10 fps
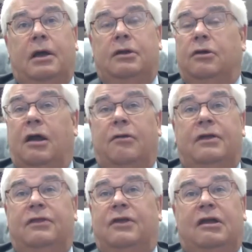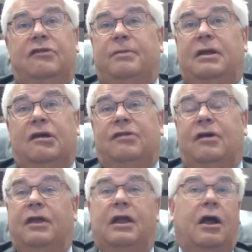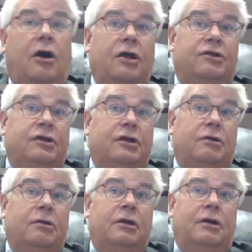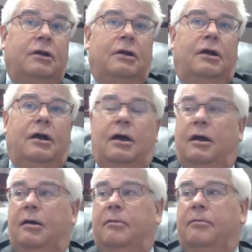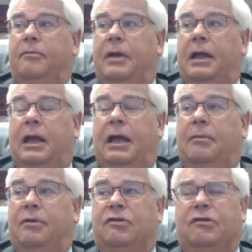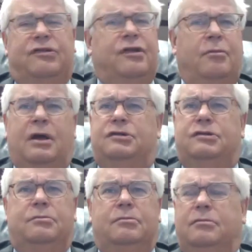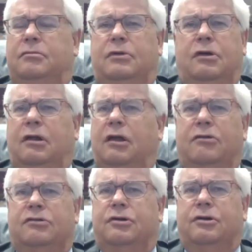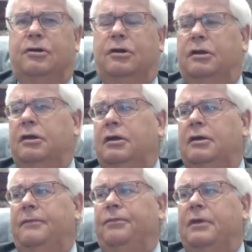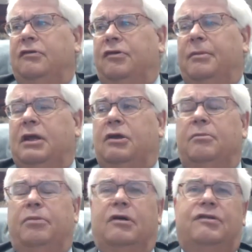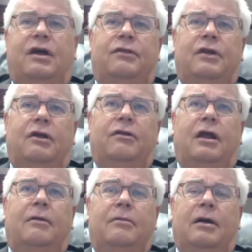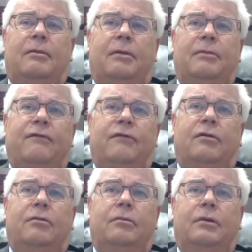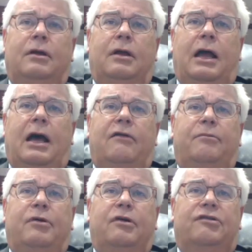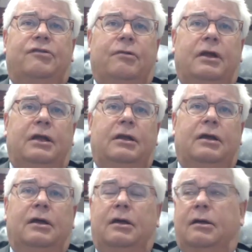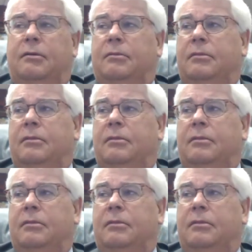I do not read things because I think I ought to. But there's so much good literature and so many good books out there that I'm never out of books to read. My